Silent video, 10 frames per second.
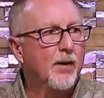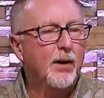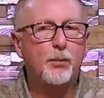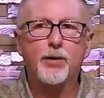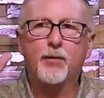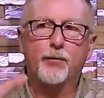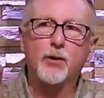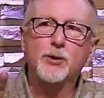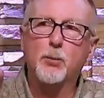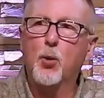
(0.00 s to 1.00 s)
They put their
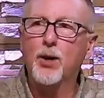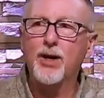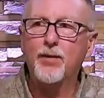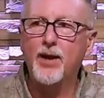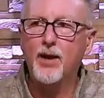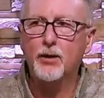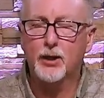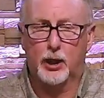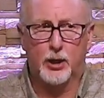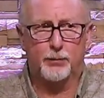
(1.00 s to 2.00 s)
firstborn in there to
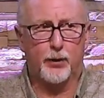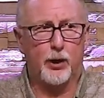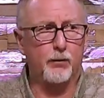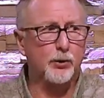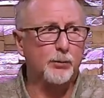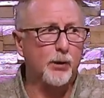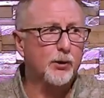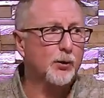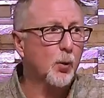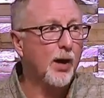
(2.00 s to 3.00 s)
keep the evil
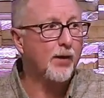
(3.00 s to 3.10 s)
spirits away.